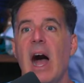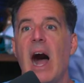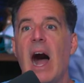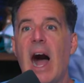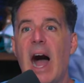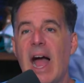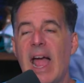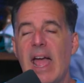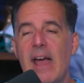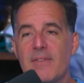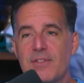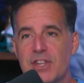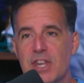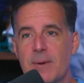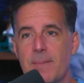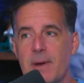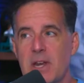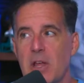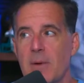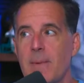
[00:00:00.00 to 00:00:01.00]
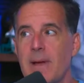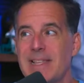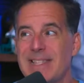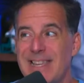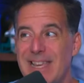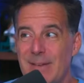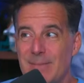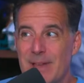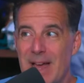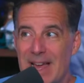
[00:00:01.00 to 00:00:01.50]
I have somebody on my
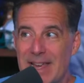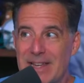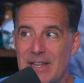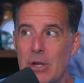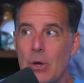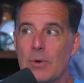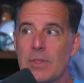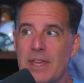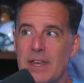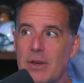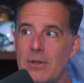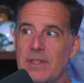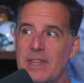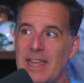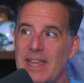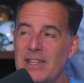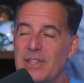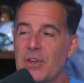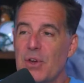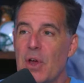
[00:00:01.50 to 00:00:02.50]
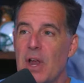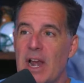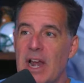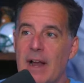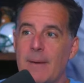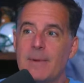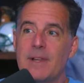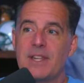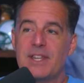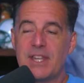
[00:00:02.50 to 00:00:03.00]
team that I know they know the answer, and
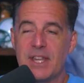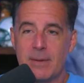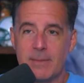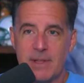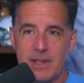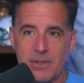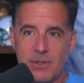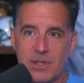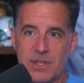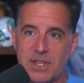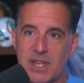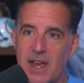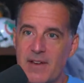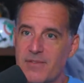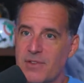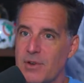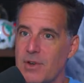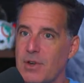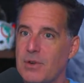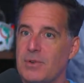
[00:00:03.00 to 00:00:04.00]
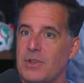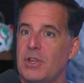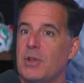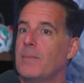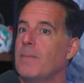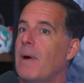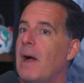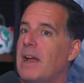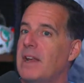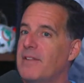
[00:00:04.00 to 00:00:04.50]
I'm going to see him later this afternoon. Do you
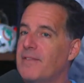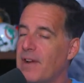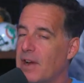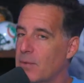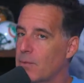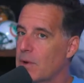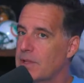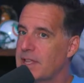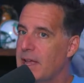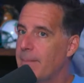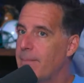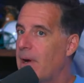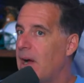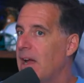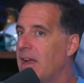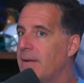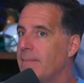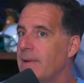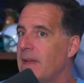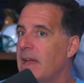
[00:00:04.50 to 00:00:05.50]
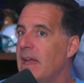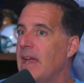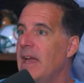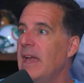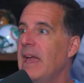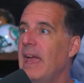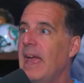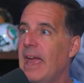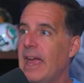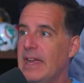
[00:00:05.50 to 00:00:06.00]
mind if I run that by him?
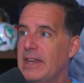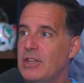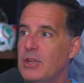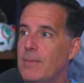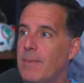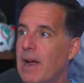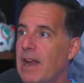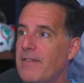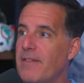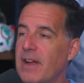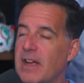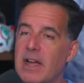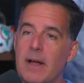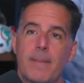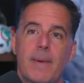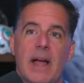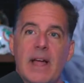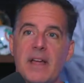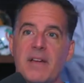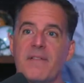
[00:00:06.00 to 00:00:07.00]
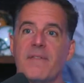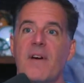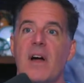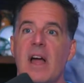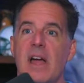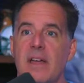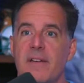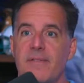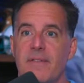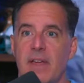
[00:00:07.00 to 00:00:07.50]
And do you mind if I come back at
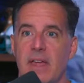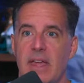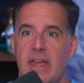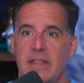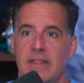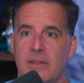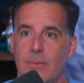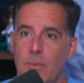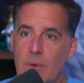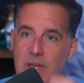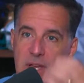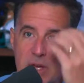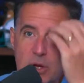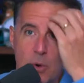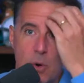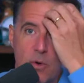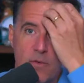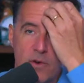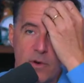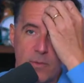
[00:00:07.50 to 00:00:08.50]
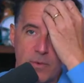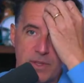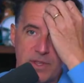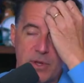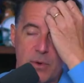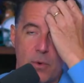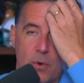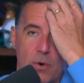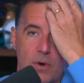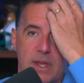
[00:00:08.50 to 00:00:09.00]
5 and then we can go over it with
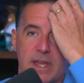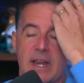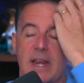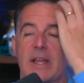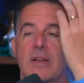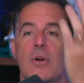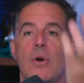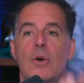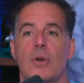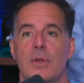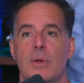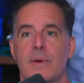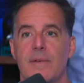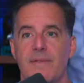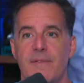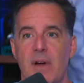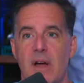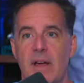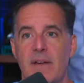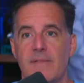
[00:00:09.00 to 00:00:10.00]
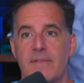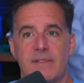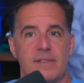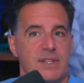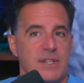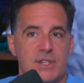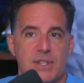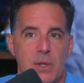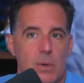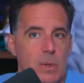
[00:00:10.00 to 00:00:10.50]
you? Or can I call you at 5?
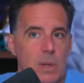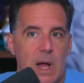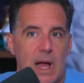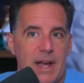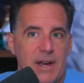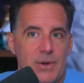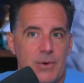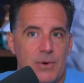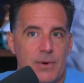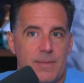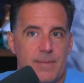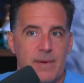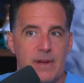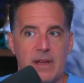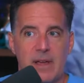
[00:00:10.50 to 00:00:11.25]
Just don't lie to him.